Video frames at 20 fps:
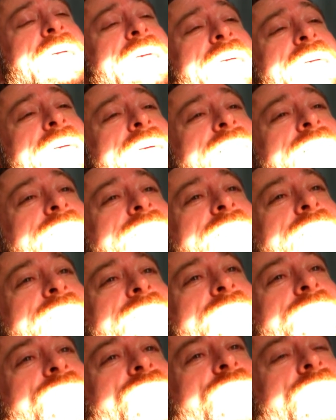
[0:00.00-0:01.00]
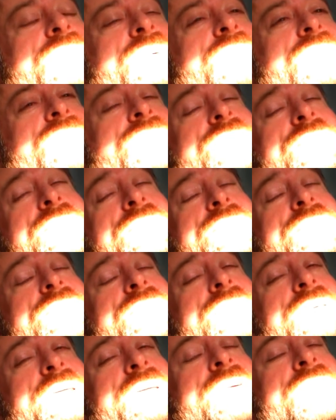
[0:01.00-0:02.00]
and uh, really all you
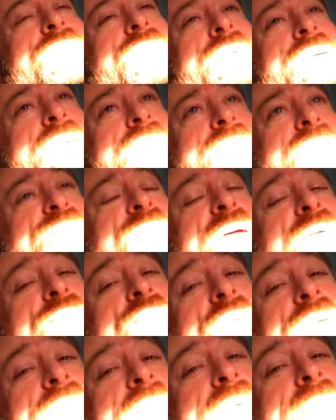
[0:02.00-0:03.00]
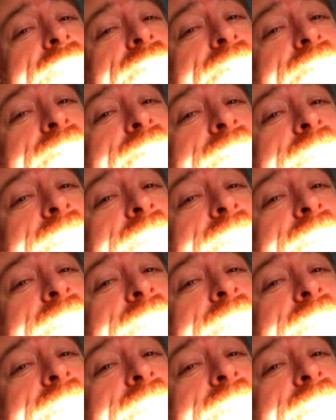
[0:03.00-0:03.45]
can hear is my breathing.